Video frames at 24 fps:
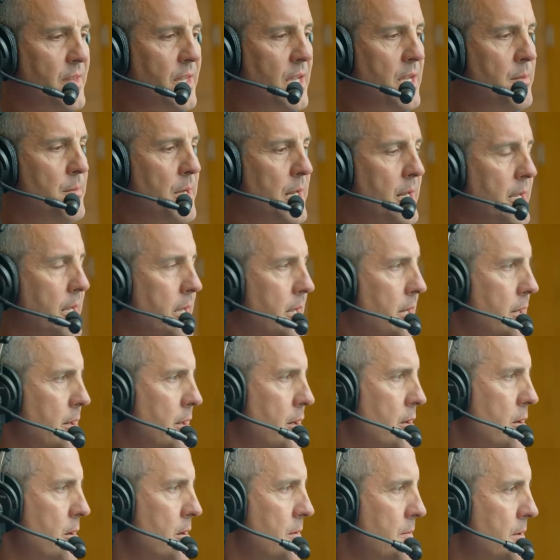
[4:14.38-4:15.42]
And I get
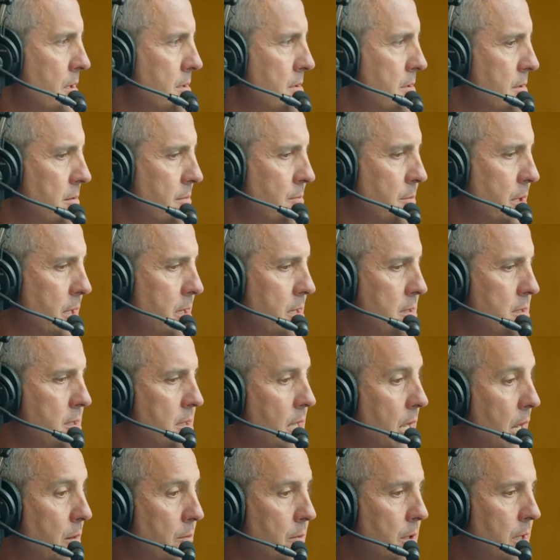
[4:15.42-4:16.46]
nervous because
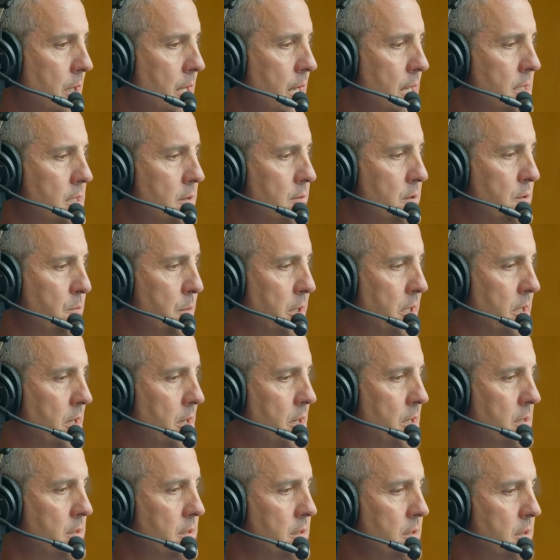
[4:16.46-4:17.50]
I realized it was
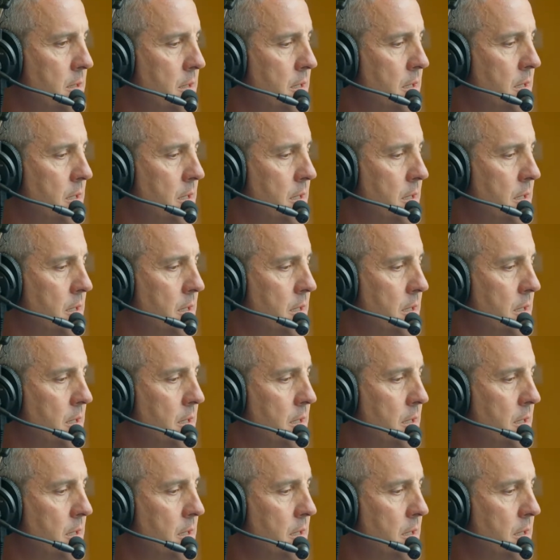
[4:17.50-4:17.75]
because